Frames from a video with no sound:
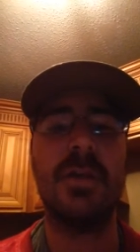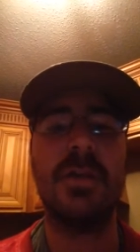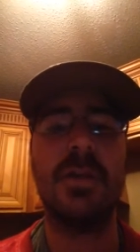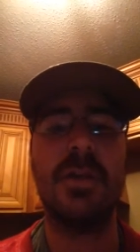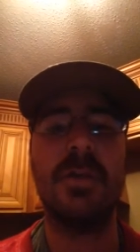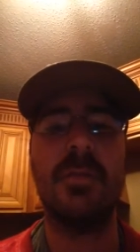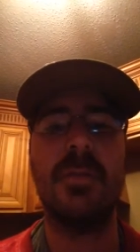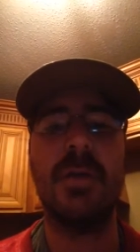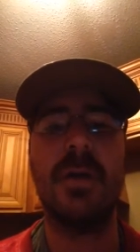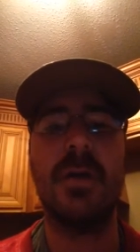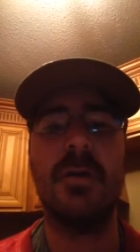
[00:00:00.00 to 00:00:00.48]

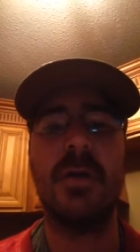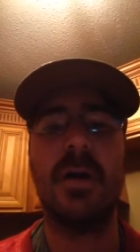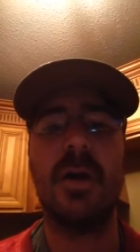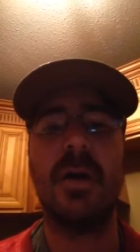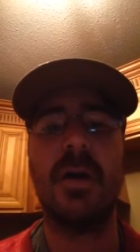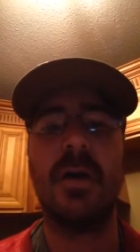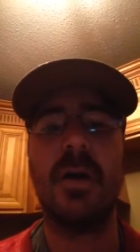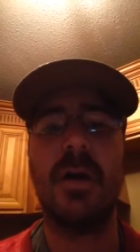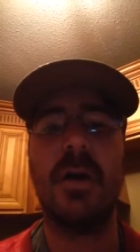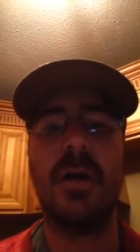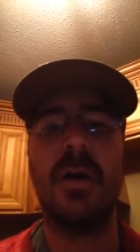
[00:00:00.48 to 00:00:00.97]

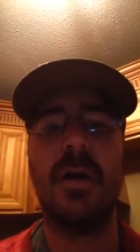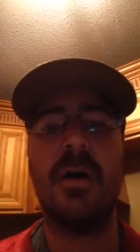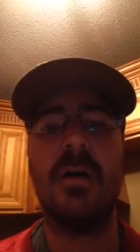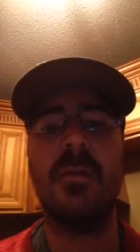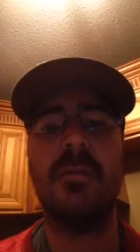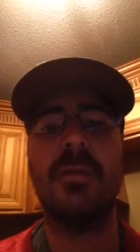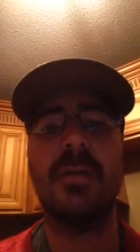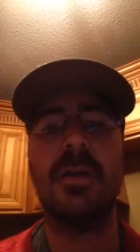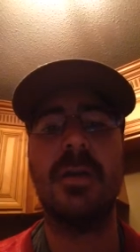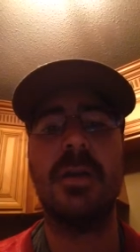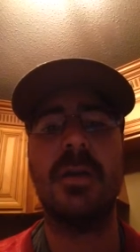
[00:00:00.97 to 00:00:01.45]

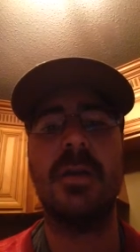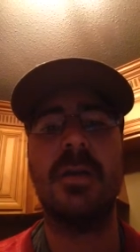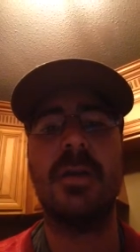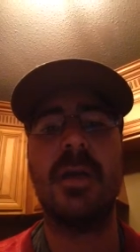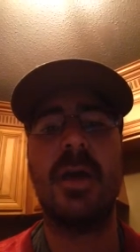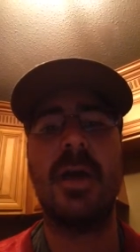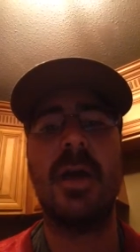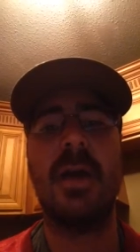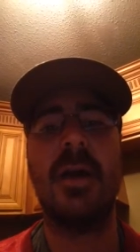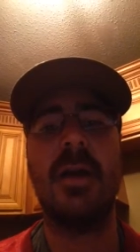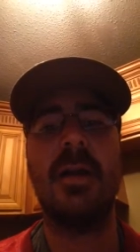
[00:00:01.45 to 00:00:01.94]
gmail.com to get
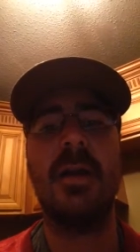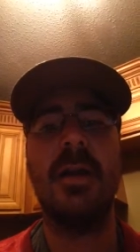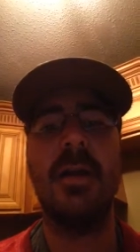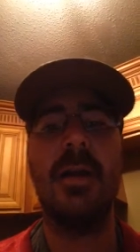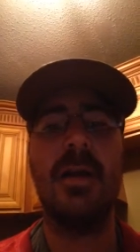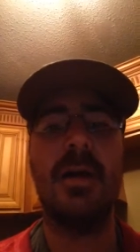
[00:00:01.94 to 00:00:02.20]
that.